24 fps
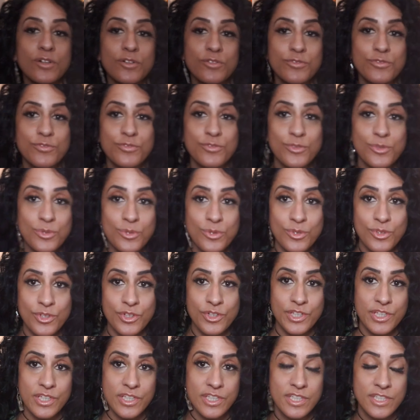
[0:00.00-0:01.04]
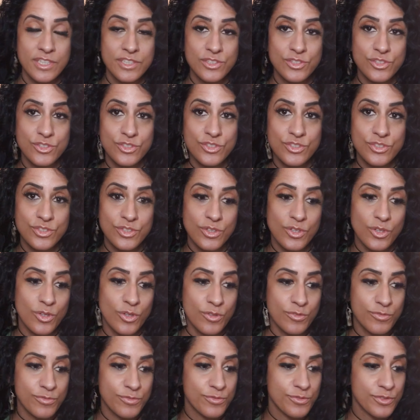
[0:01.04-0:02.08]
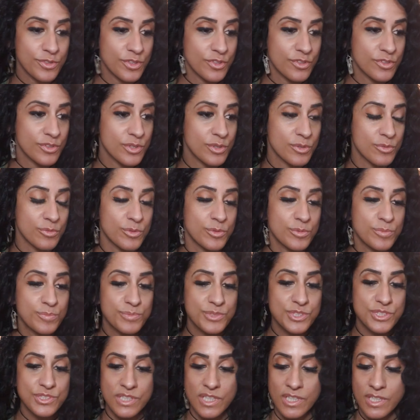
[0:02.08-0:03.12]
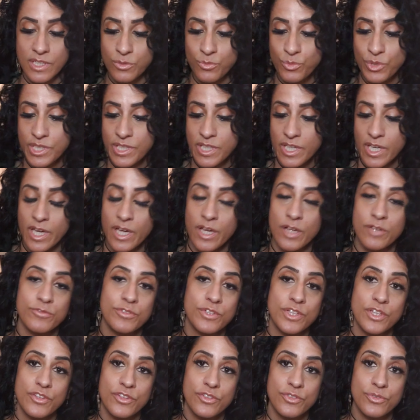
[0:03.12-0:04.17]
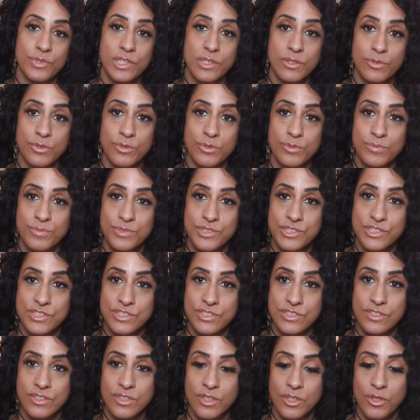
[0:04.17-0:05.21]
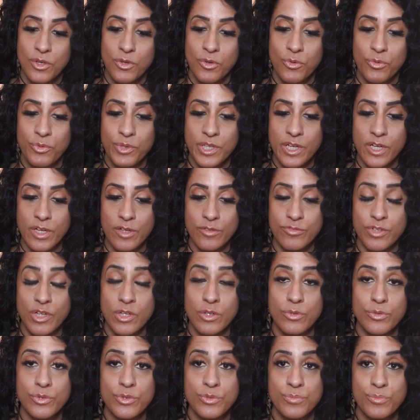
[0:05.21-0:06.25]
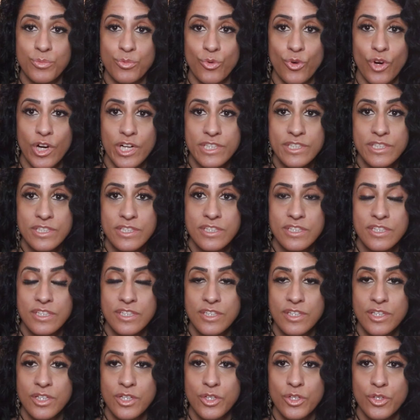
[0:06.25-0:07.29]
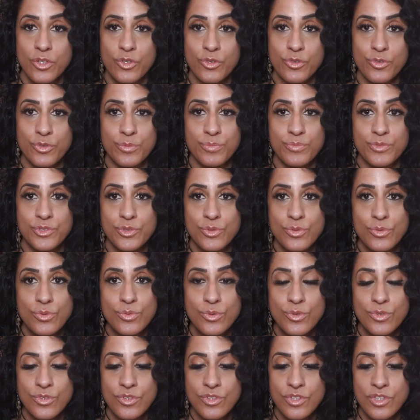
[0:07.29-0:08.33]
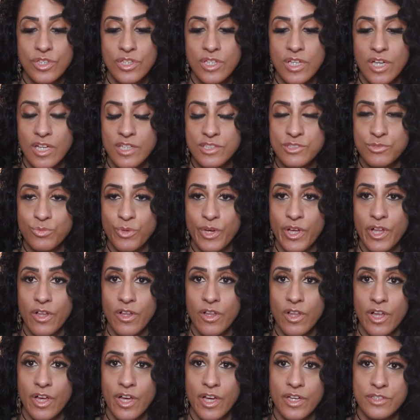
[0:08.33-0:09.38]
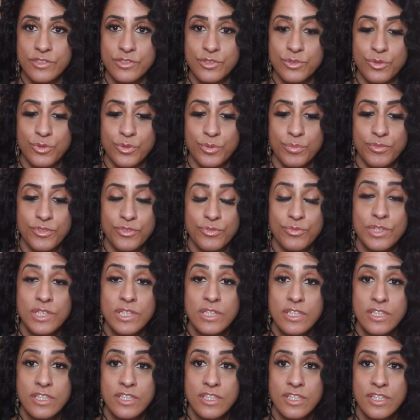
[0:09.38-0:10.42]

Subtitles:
for each of the groups, and we have 3 groups. We have group 1, group 2, as well as group 3.